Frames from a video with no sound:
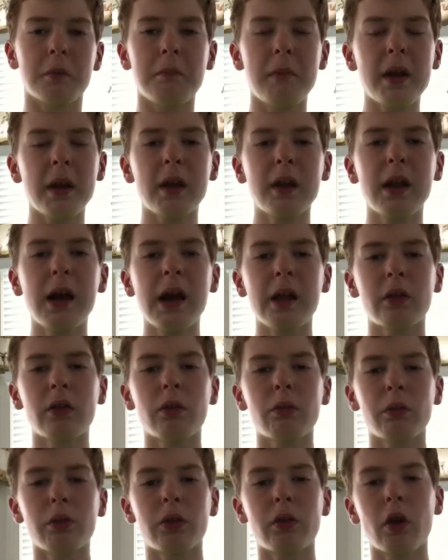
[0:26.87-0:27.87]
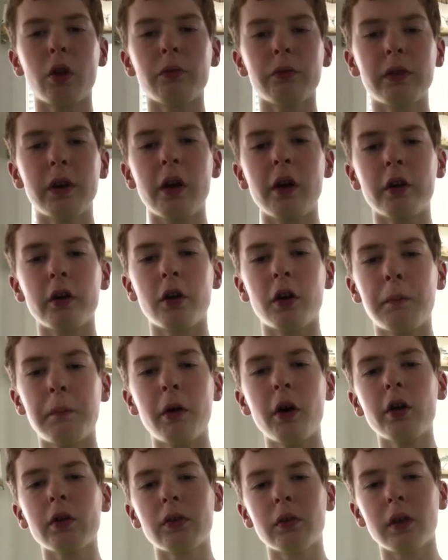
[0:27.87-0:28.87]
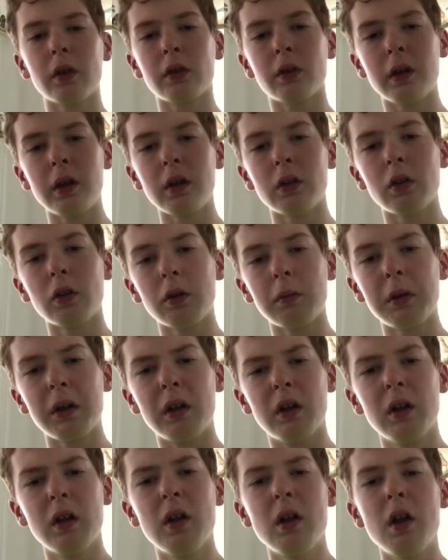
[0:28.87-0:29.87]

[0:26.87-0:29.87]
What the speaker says: Many classes will start with telling you the parts of this instrument,